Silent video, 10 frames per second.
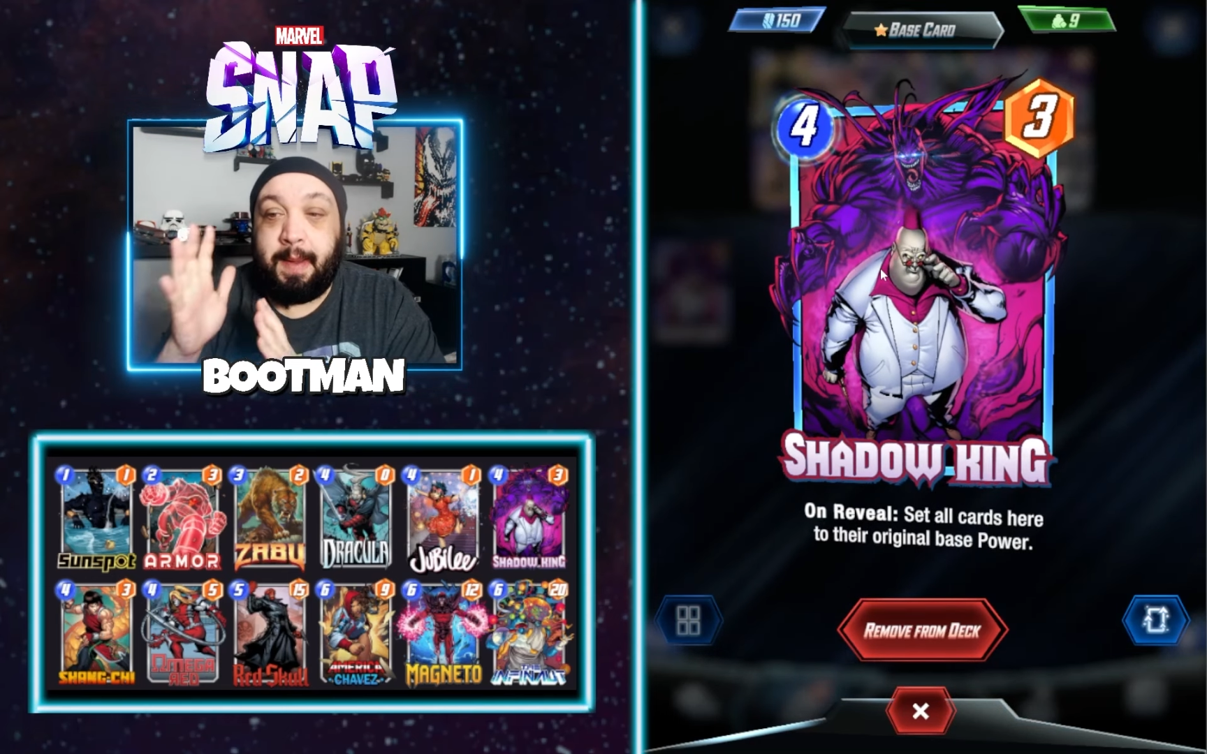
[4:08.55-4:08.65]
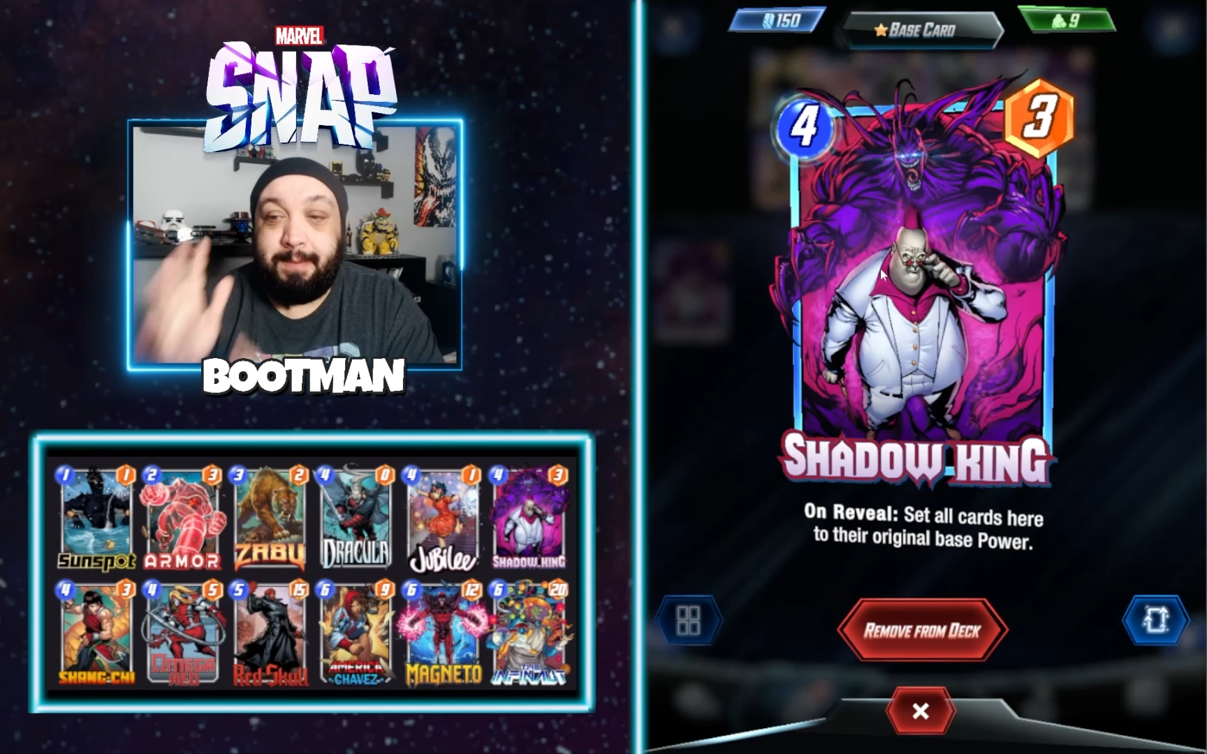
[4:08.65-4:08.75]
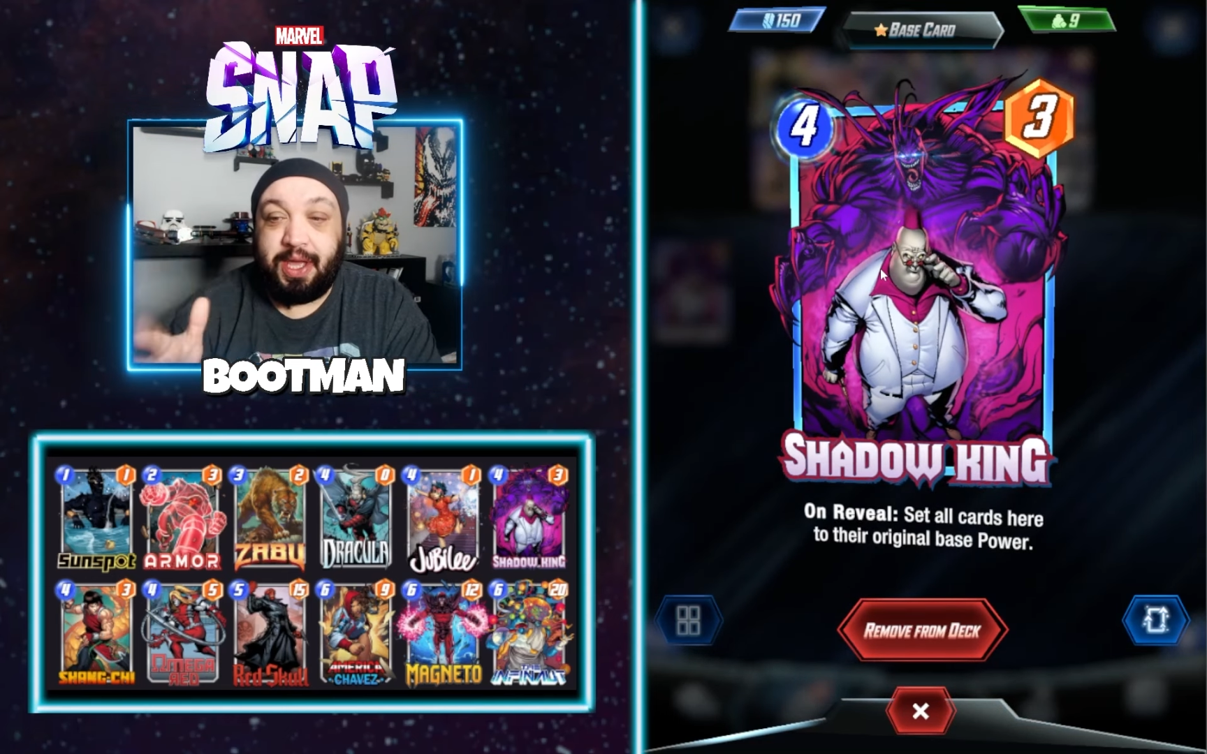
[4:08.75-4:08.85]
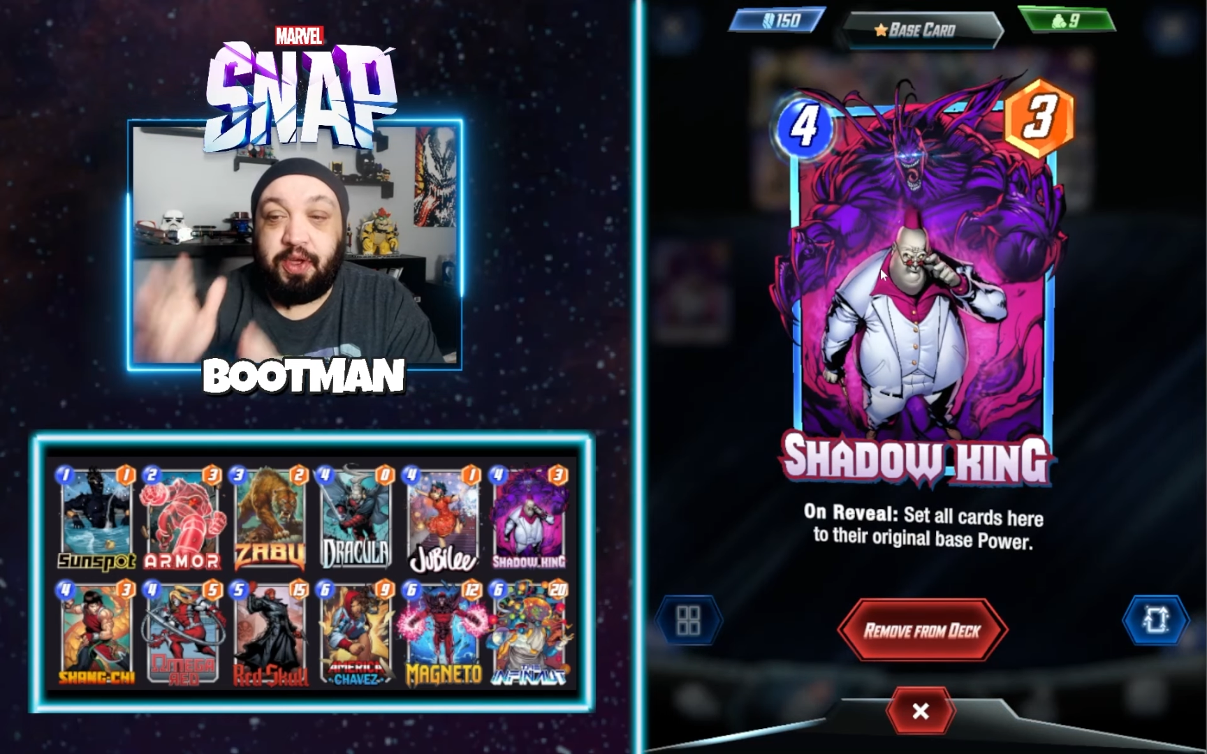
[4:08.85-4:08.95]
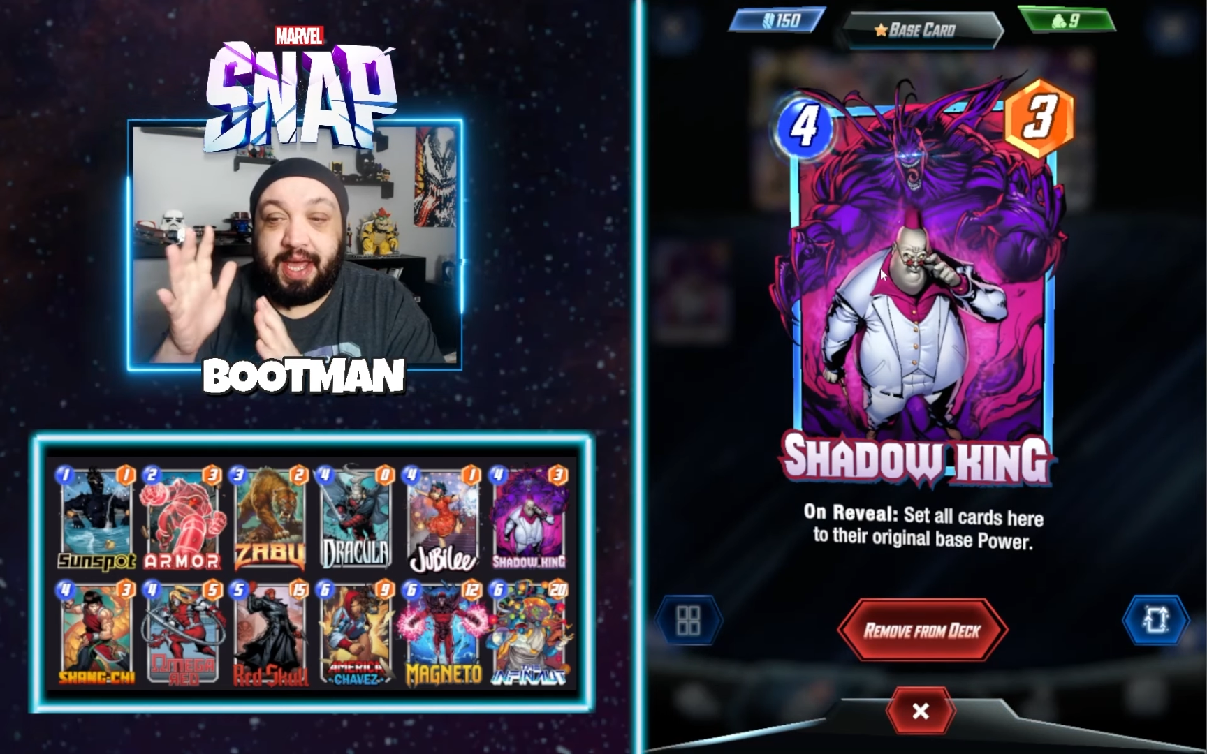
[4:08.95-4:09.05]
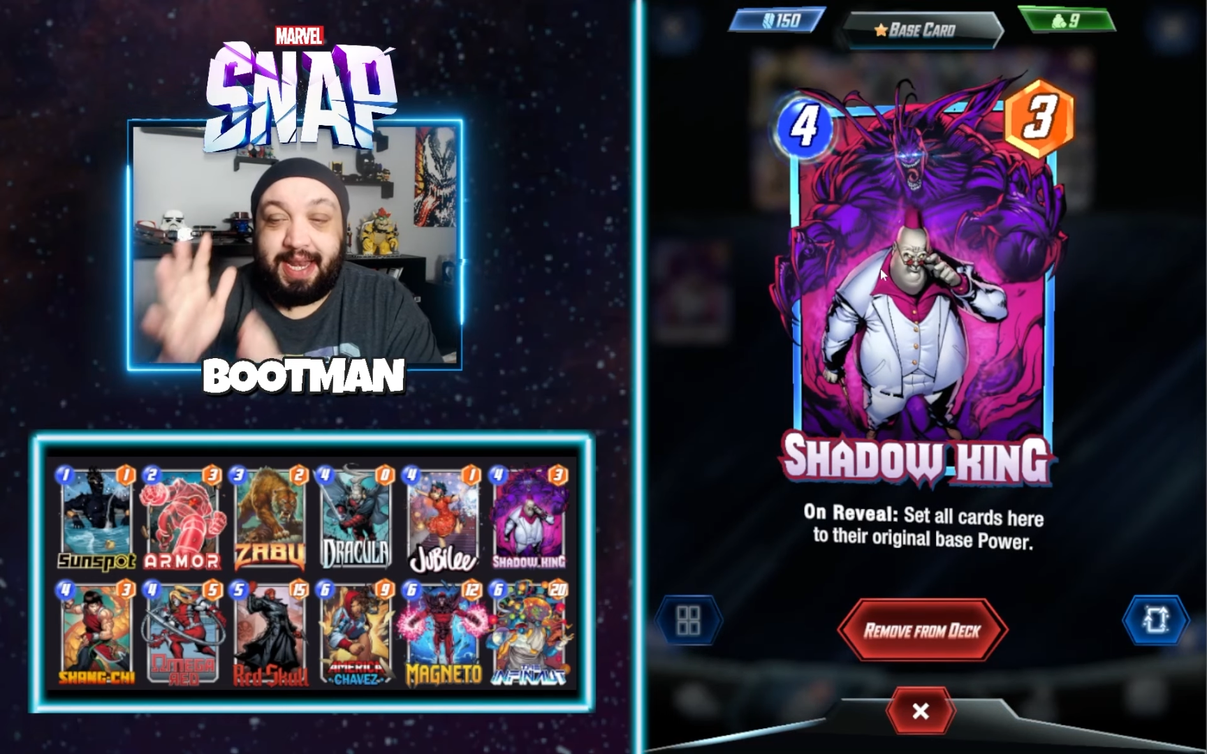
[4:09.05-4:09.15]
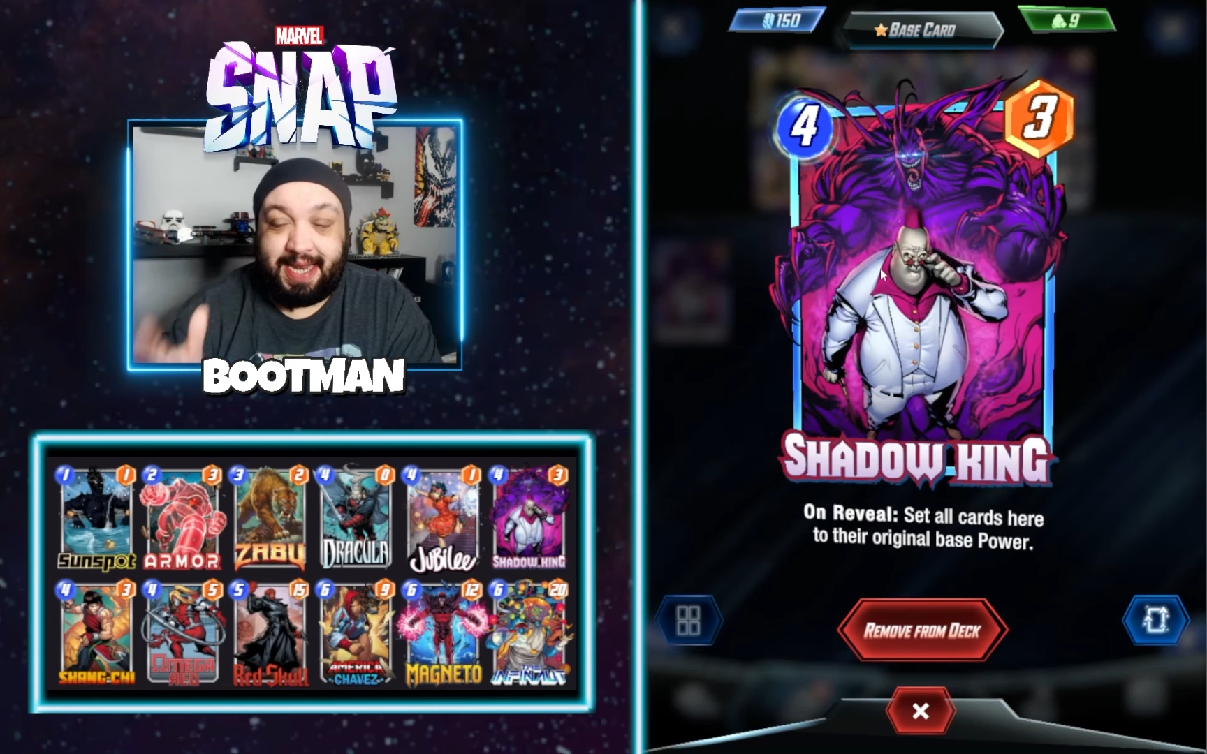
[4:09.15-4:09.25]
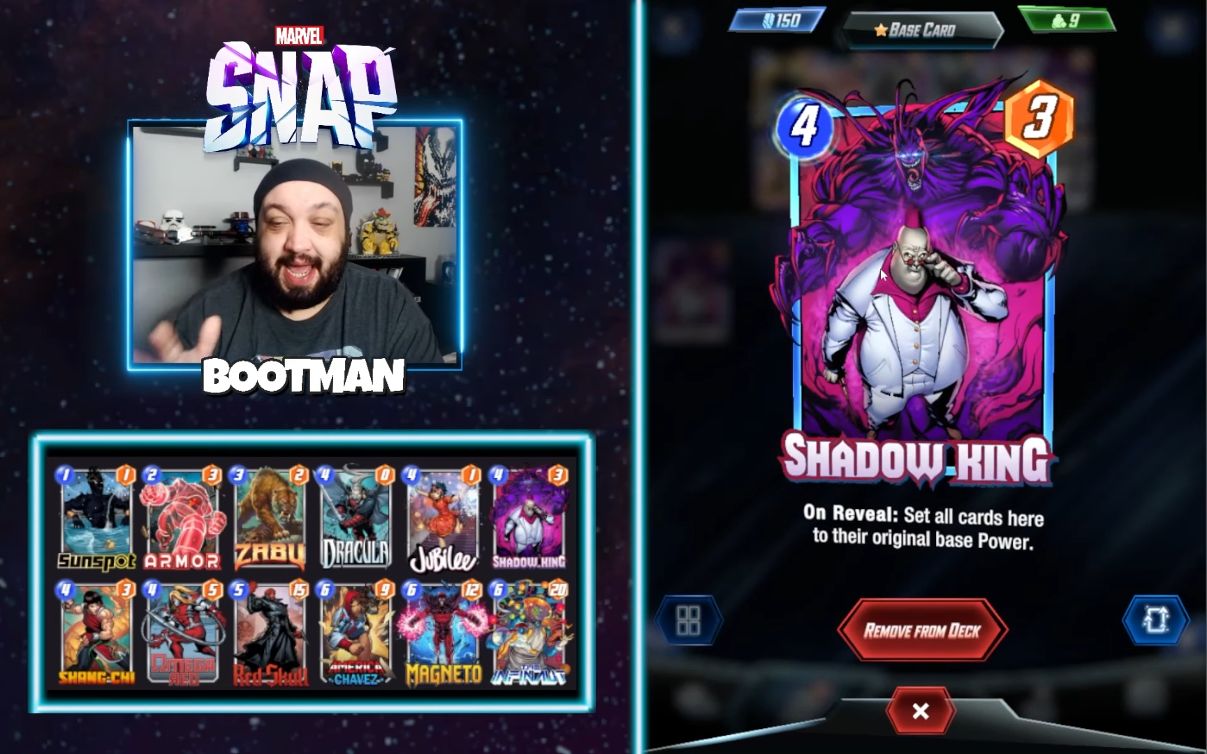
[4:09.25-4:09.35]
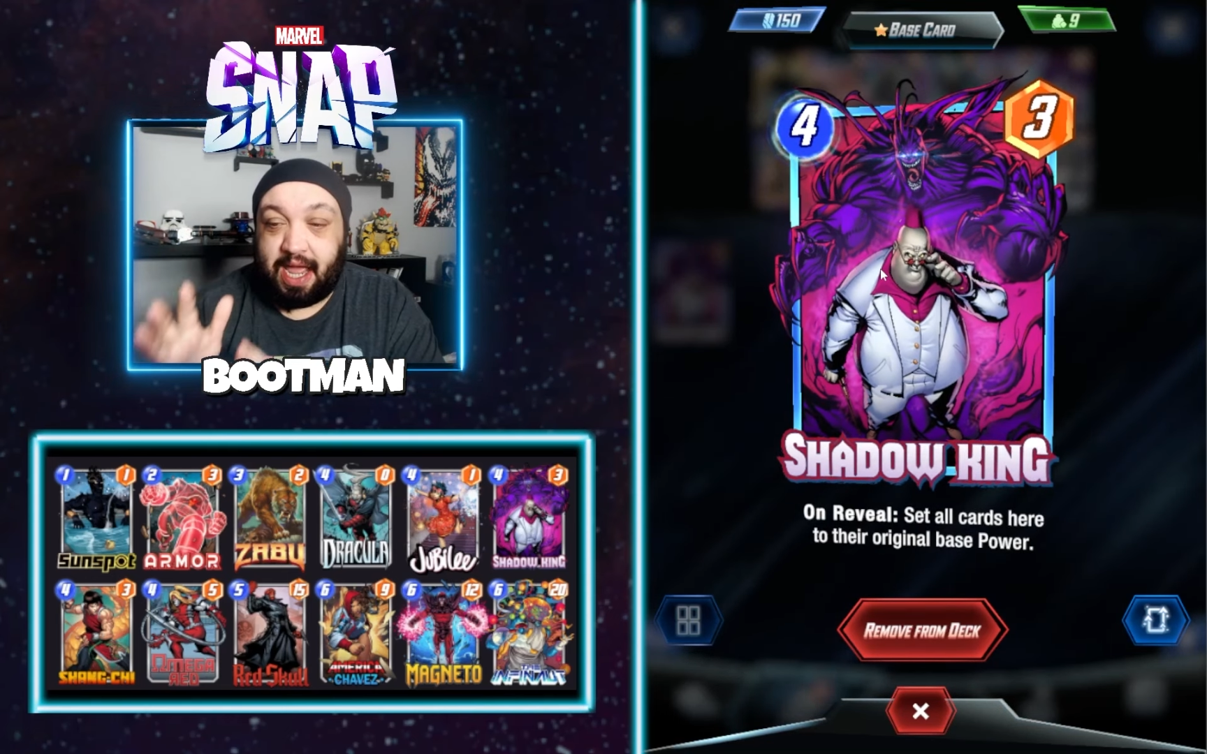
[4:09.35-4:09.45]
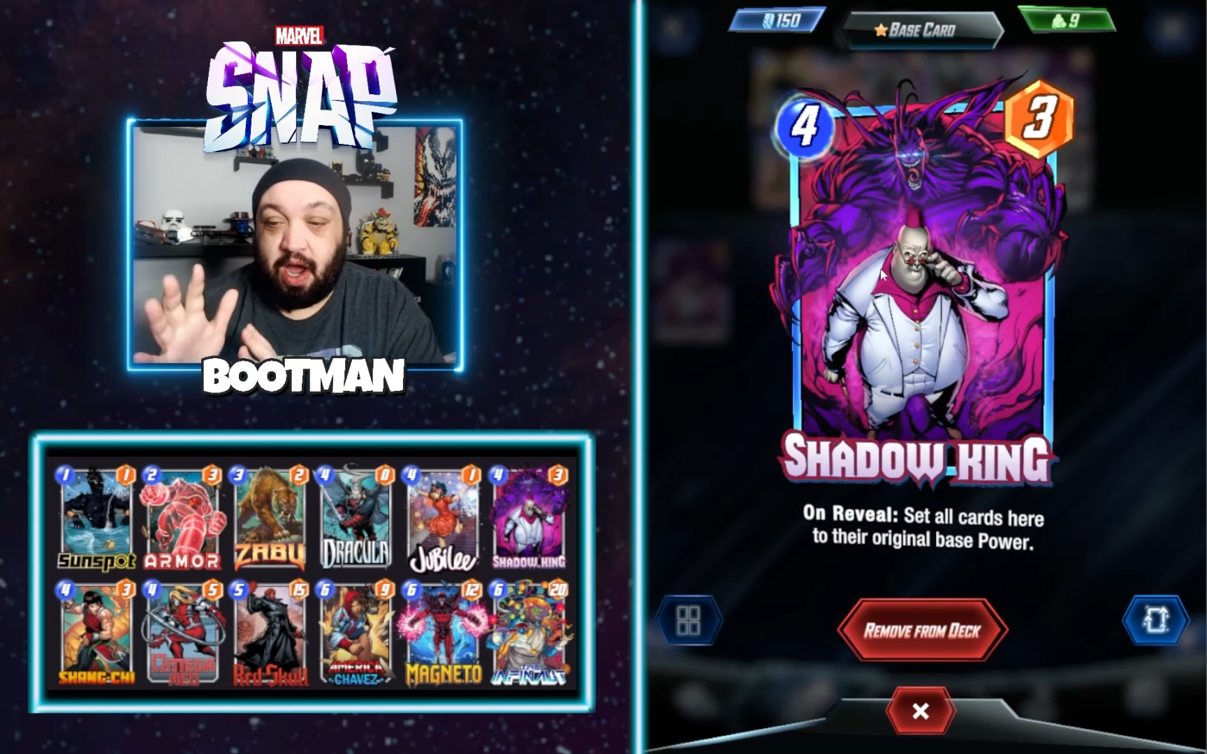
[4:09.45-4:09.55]
build a
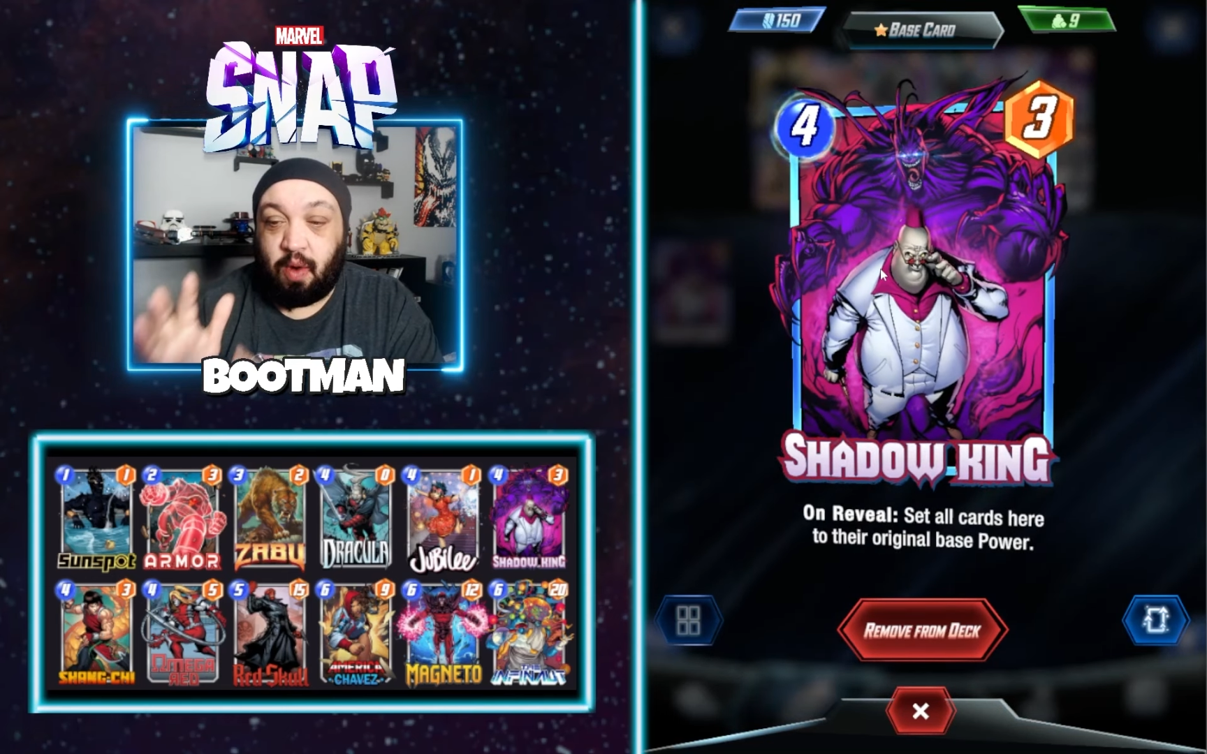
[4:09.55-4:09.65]
deck